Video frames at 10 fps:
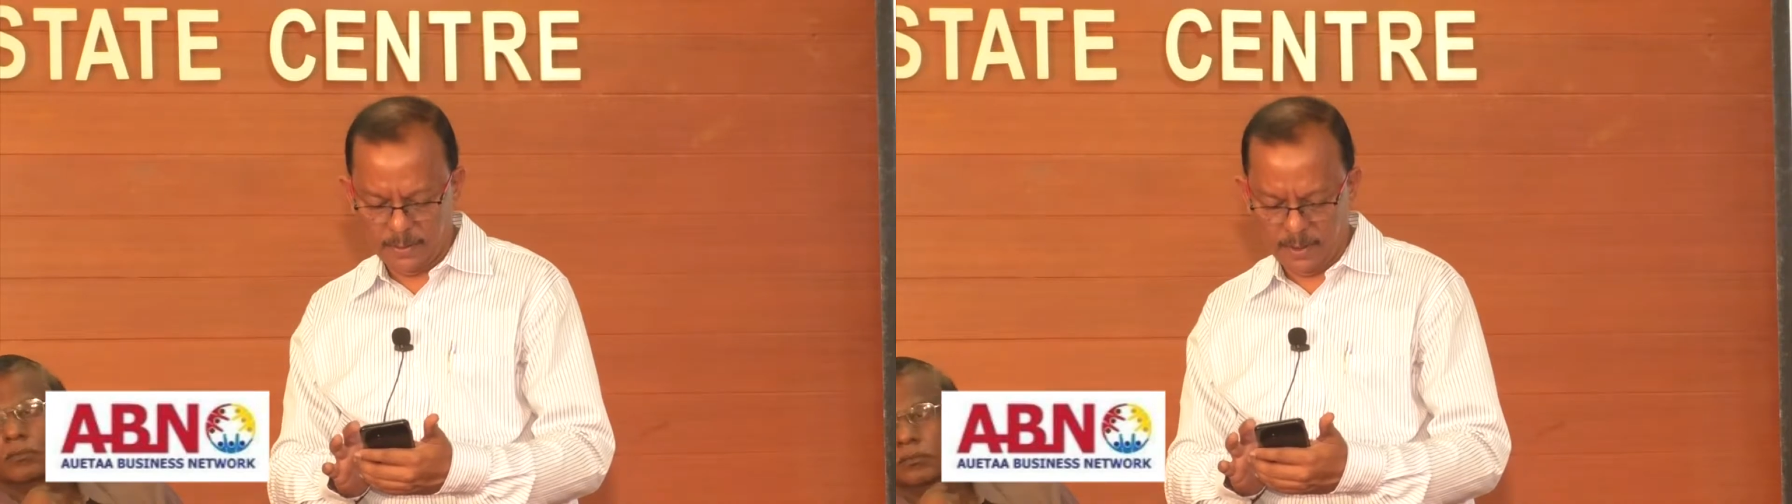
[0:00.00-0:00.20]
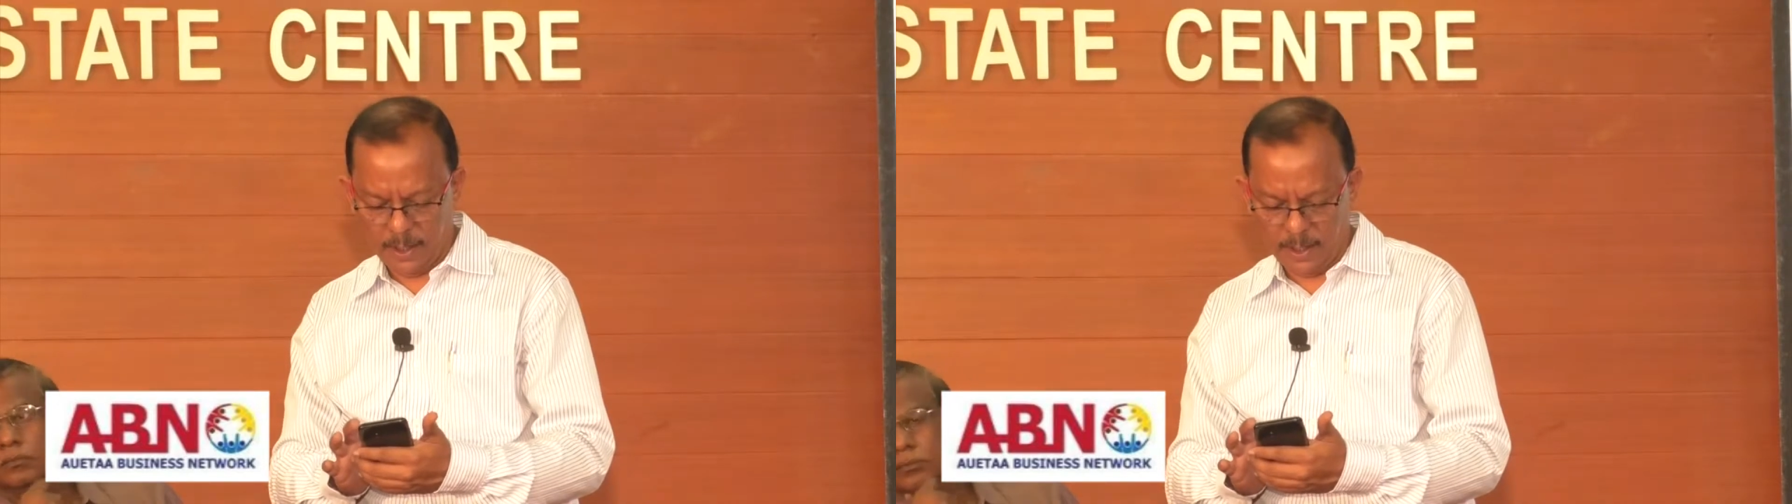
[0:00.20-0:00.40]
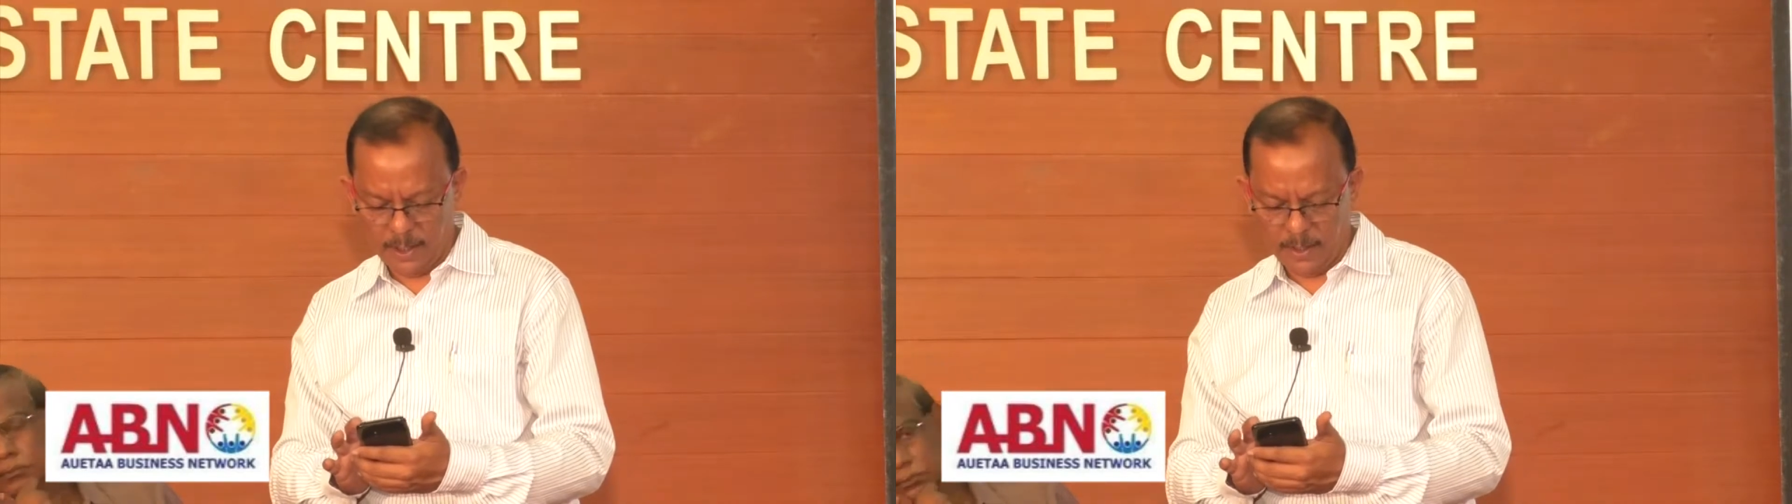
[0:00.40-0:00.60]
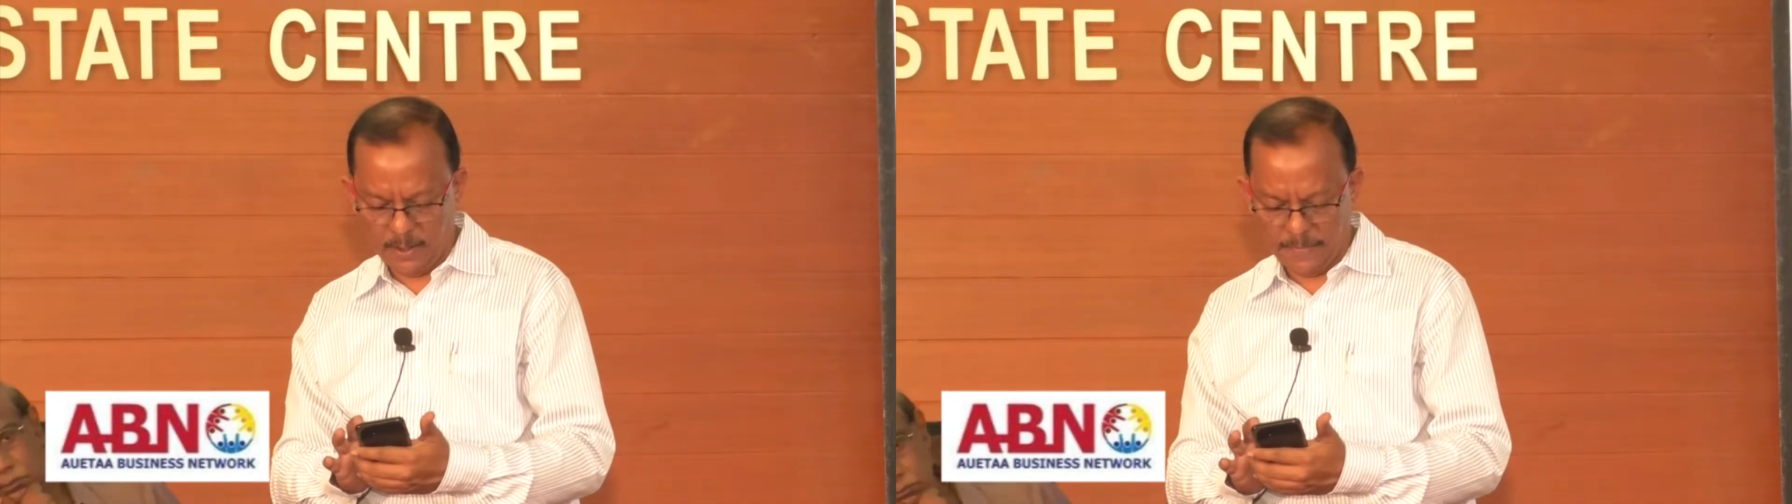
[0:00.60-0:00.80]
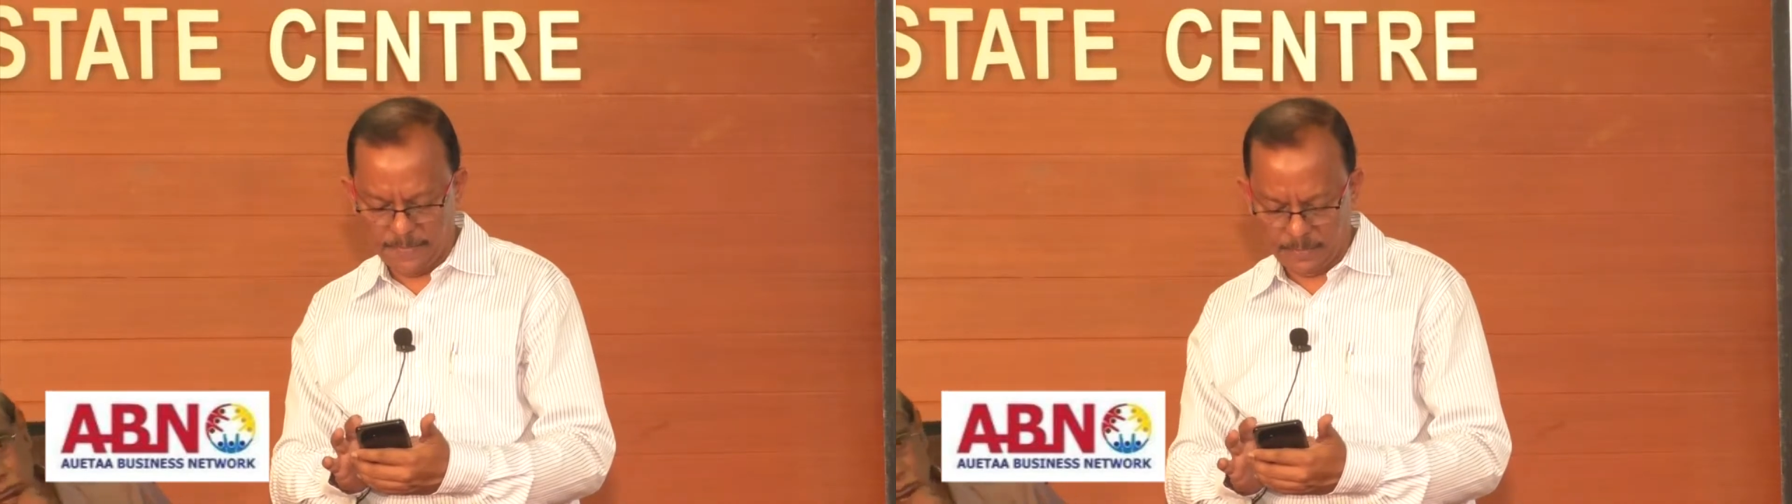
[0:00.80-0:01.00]
the
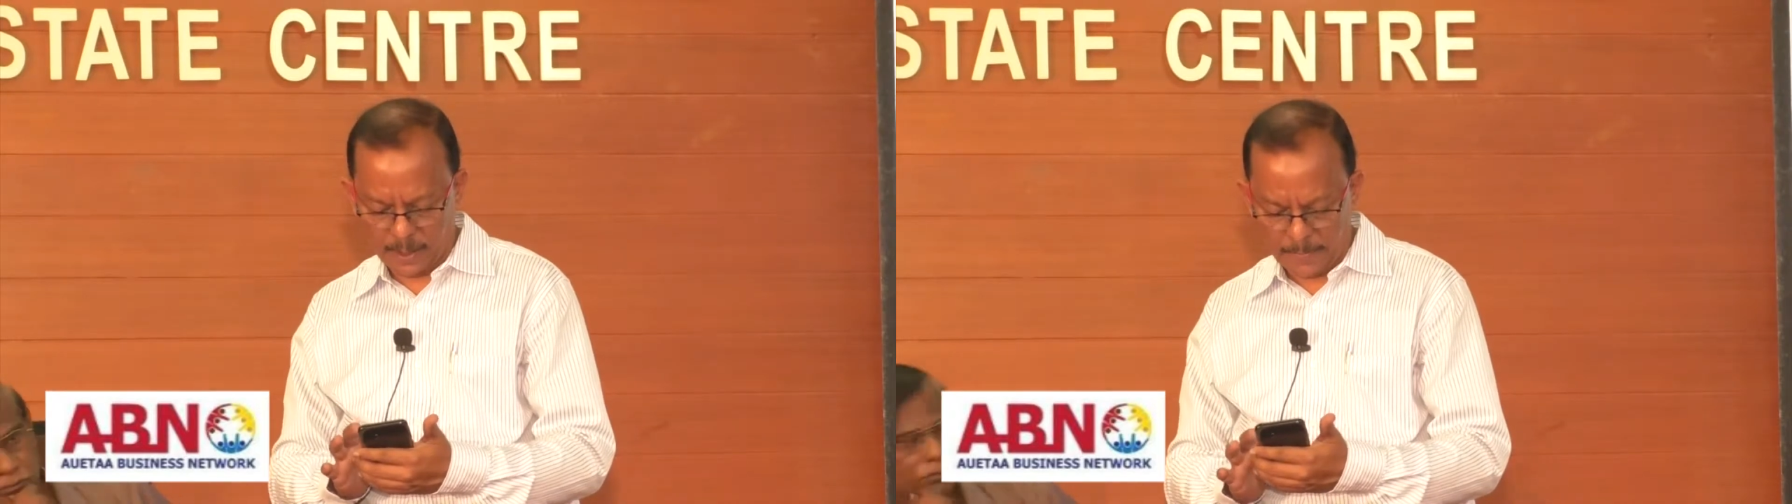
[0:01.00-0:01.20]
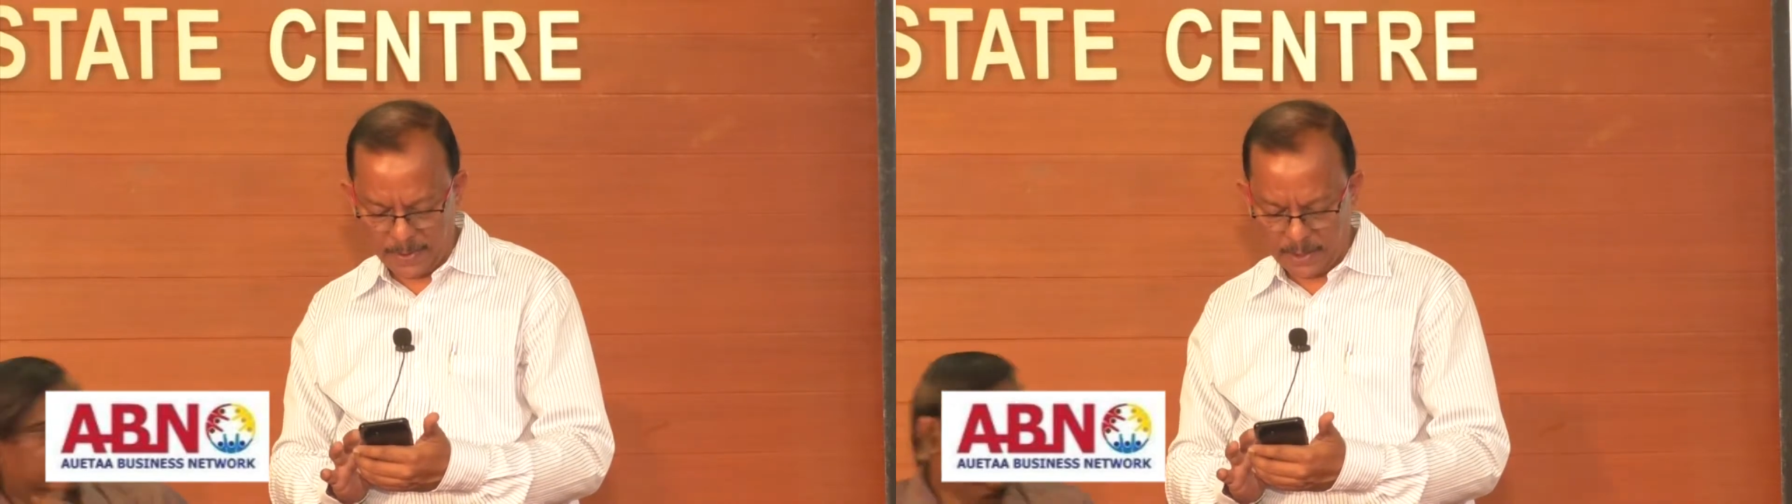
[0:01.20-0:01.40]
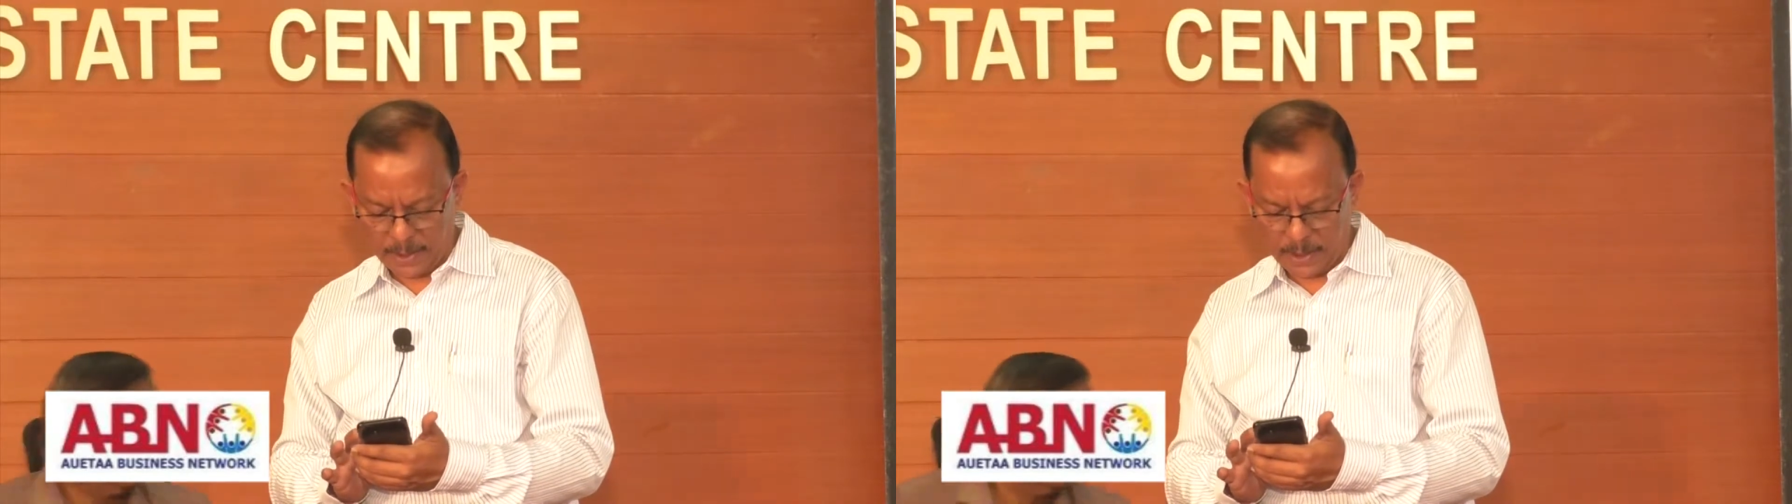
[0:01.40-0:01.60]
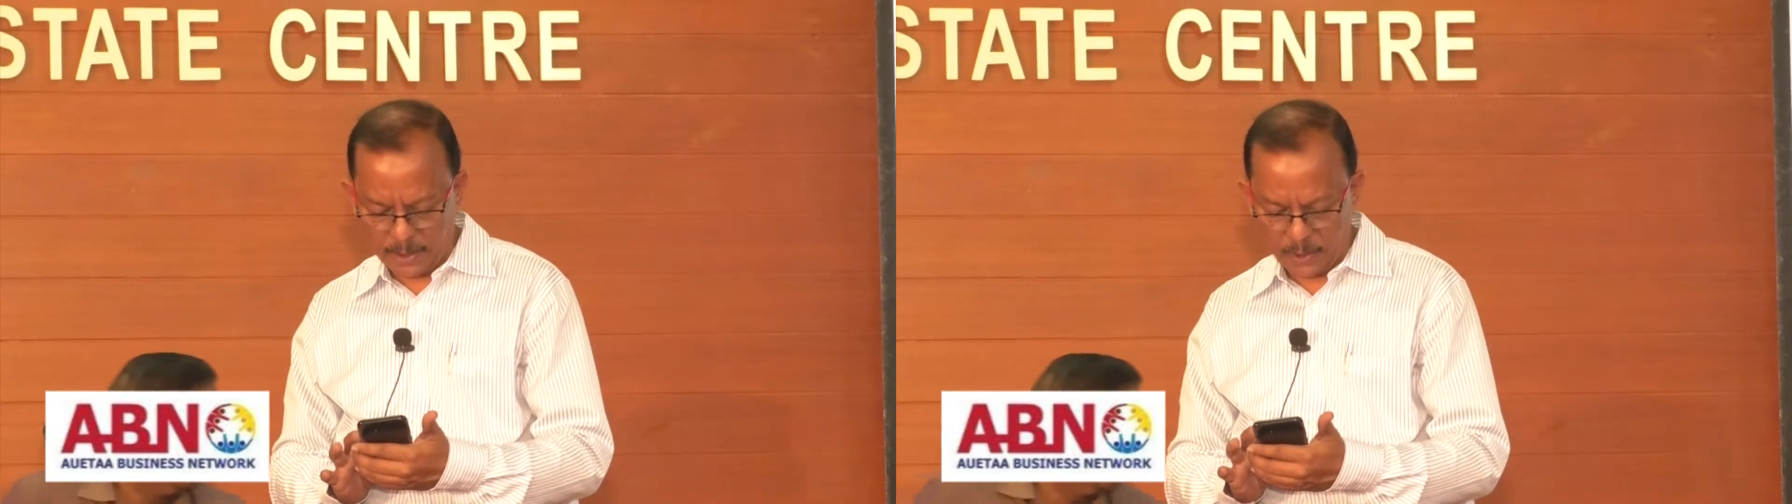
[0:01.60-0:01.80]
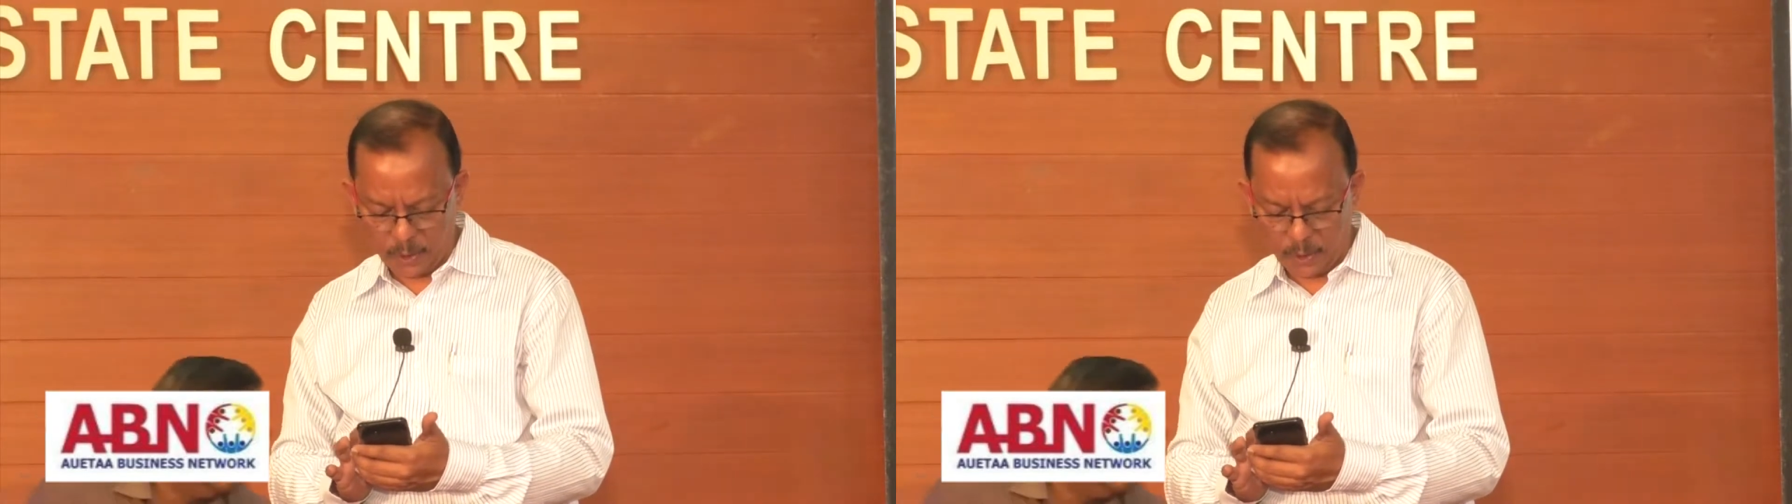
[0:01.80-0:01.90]
application